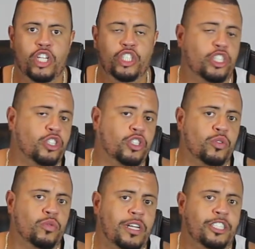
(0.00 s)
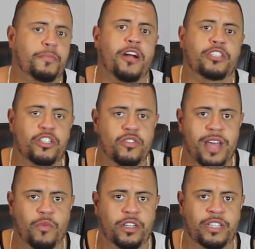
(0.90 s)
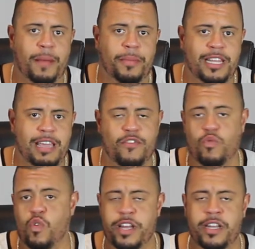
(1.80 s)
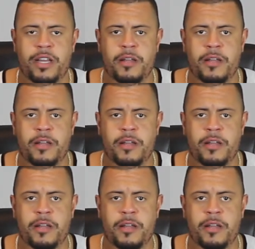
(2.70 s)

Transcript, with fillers: should you aspire to do that, which I believe you would.